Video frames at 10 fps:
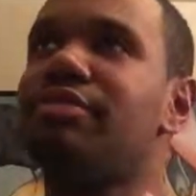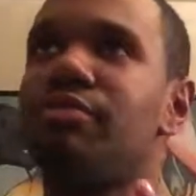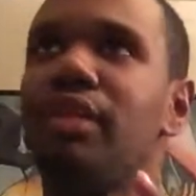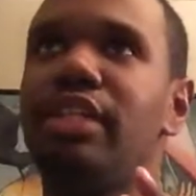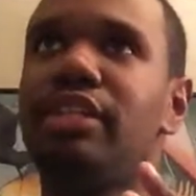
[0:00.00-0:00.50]

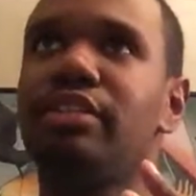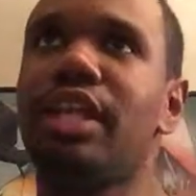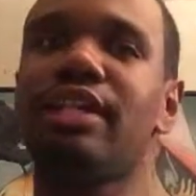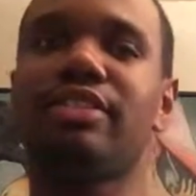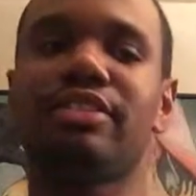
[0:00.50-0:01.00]
when
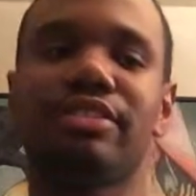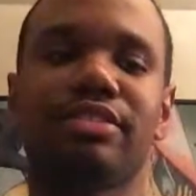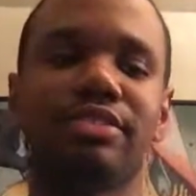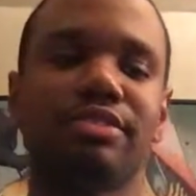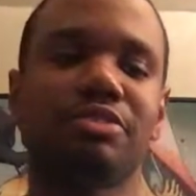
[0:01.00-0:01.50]

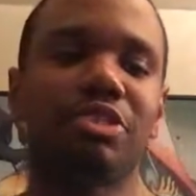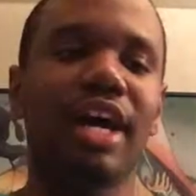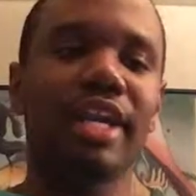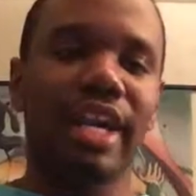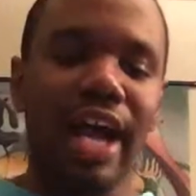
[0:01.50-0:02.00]
Lux
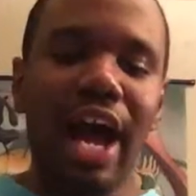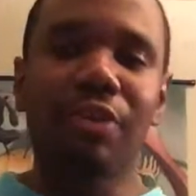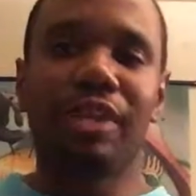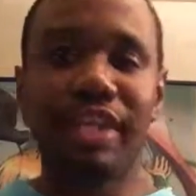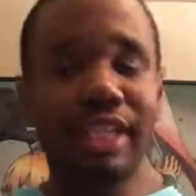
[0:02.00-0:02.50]
trying to get
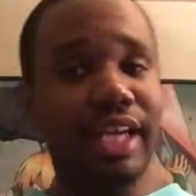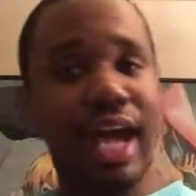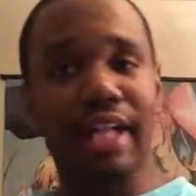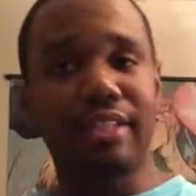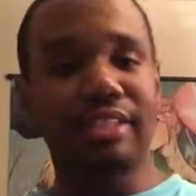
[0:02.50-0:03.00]
out, he
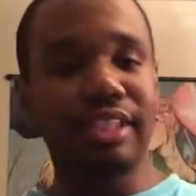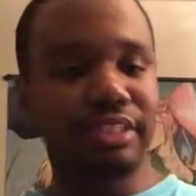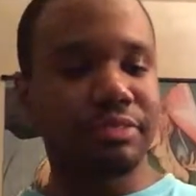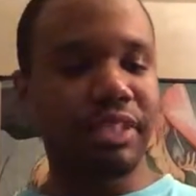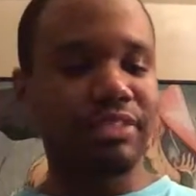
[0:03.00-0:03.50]

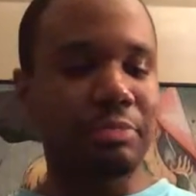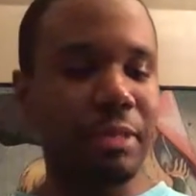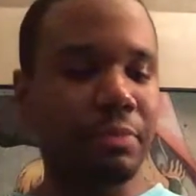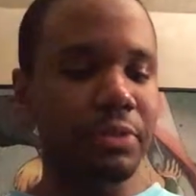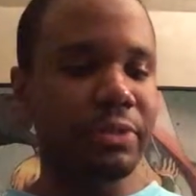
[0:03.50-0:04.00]

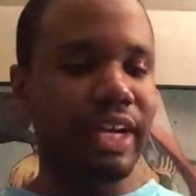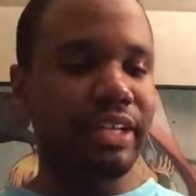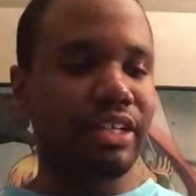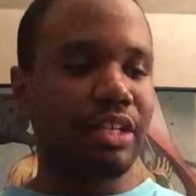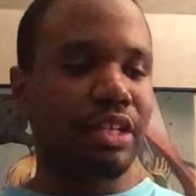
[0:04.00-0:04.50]
remembered
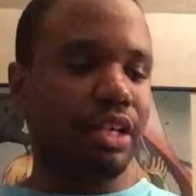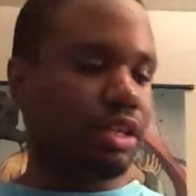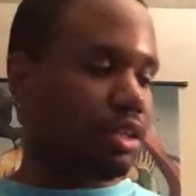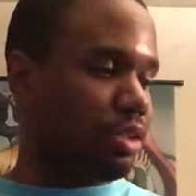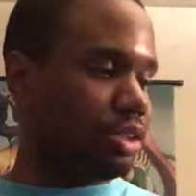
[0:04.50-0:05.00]
that,
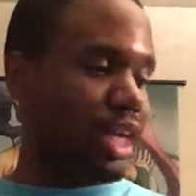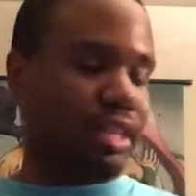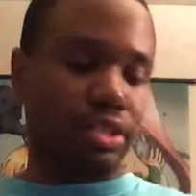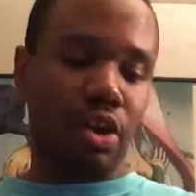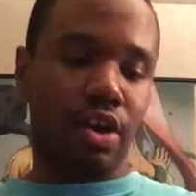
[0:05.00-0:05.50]
oh, she had
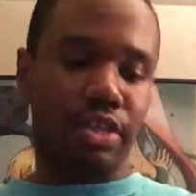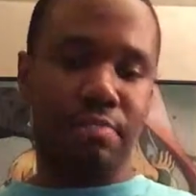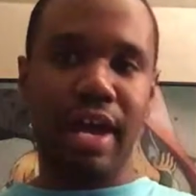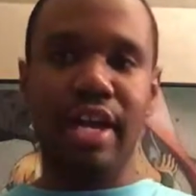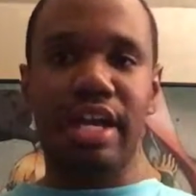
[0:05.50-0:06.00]
a scar on his
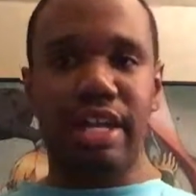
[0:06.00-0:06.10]
back.